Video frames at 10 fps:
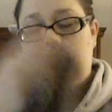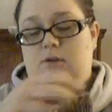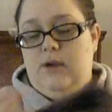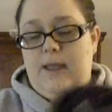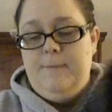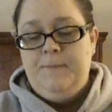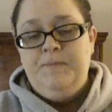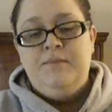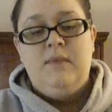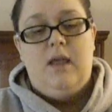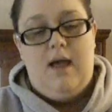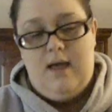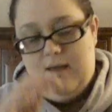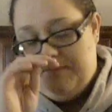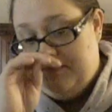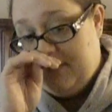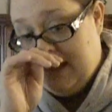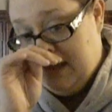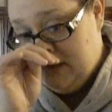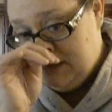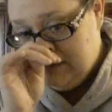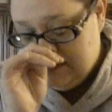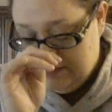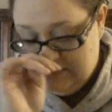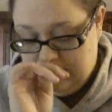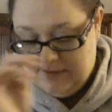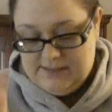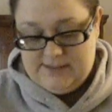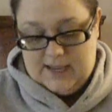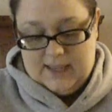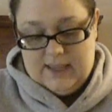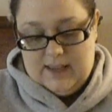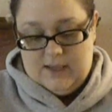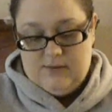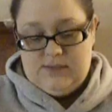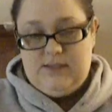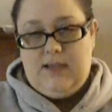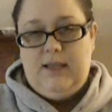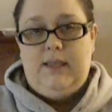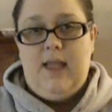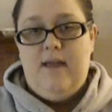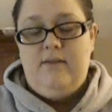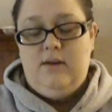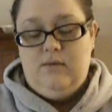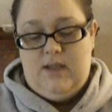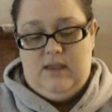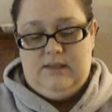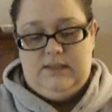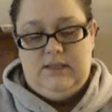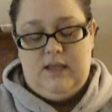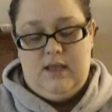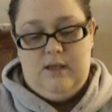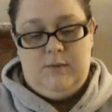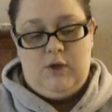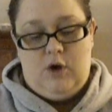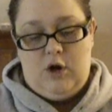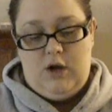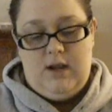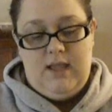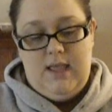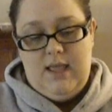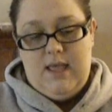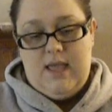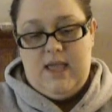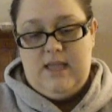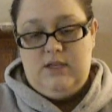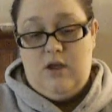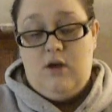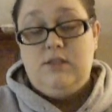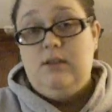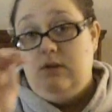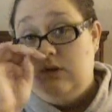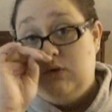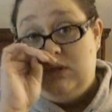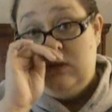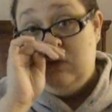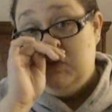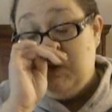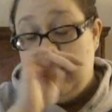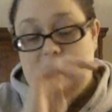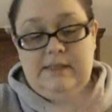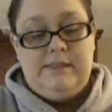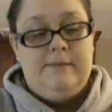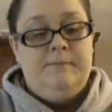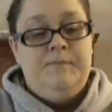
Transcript: see through it. I used this, for my second, I used a slightly heavier weight yarn and also used 2 strands.